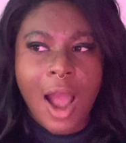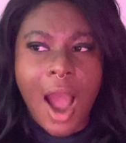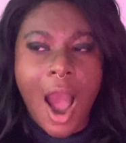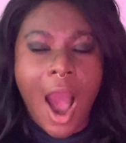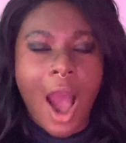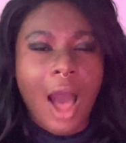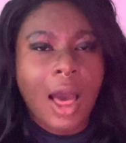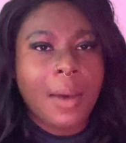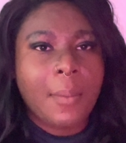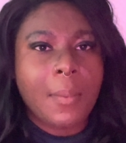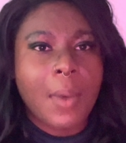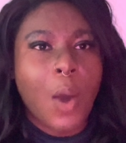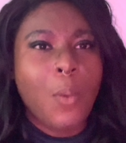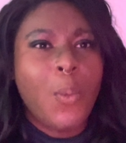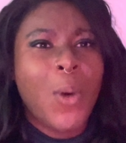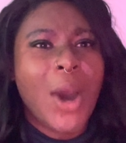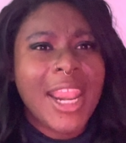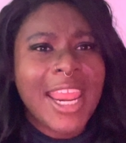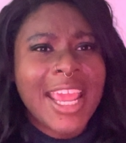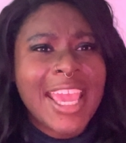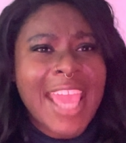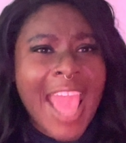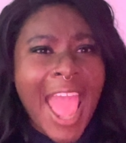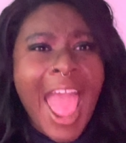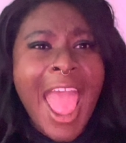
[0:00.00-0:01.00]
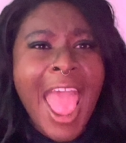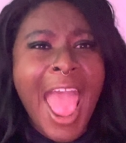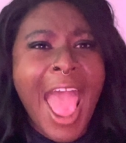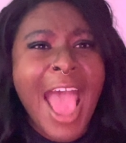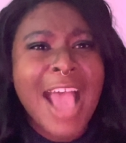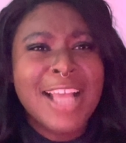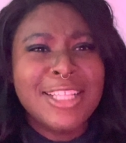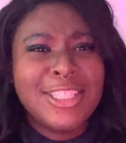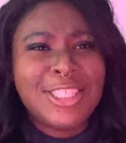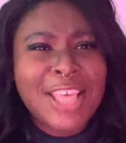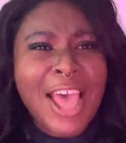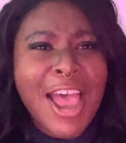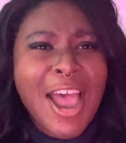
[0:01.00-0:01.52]
I wanna get
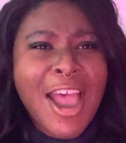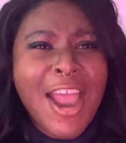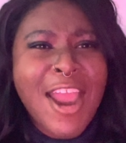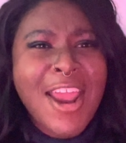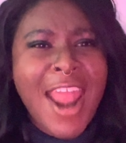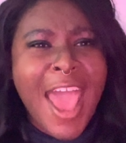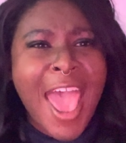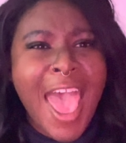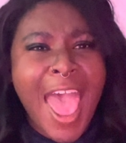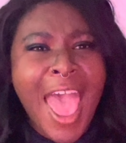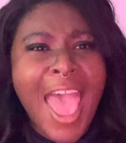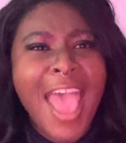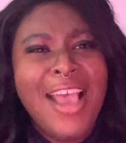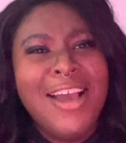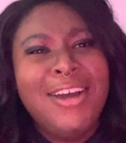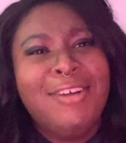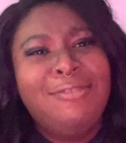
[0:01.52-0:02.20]
dirty.